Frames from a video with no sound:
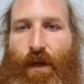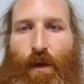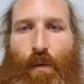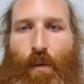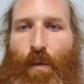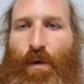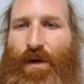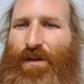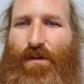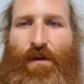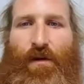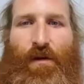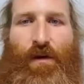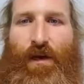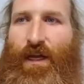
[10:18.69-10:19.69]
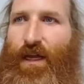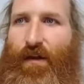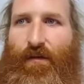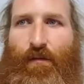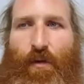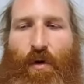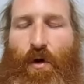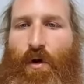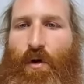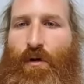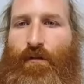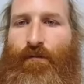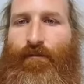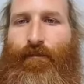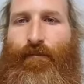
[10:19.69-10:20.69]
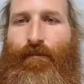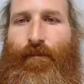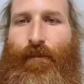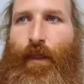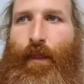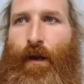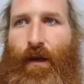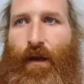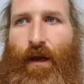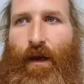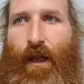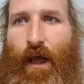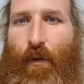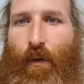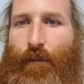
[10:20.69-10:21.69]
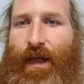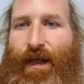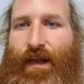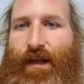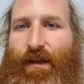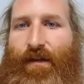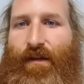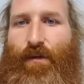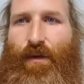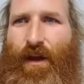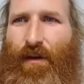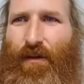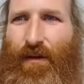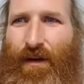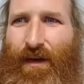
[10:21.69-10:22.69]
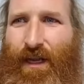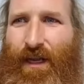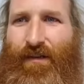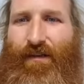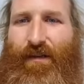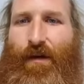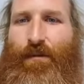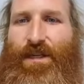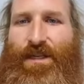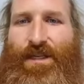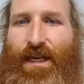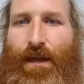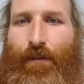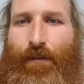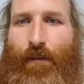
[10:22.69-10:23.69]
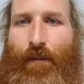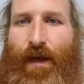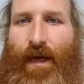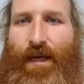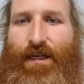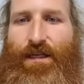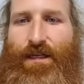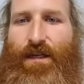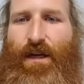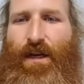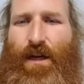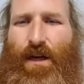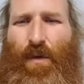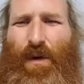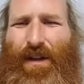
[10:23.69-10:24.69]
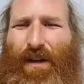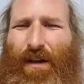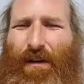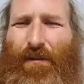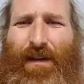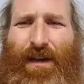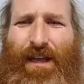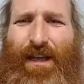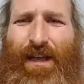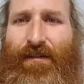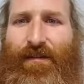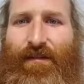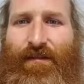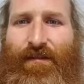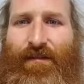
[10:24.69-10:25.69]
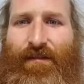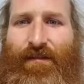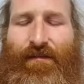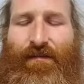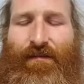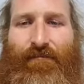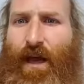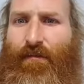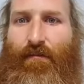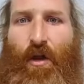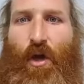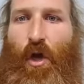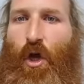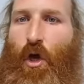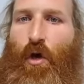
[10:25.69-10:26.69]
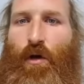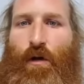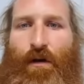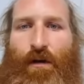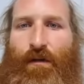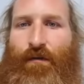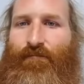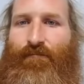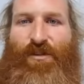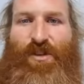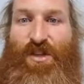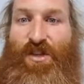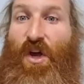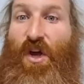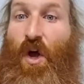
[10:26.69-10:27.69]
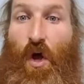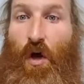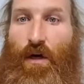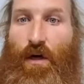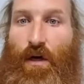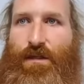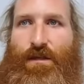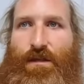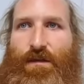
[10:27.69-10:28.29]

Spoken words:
We do not need more lightweight blankets. We don't need summer sleeping bags. We don't need cotton socks.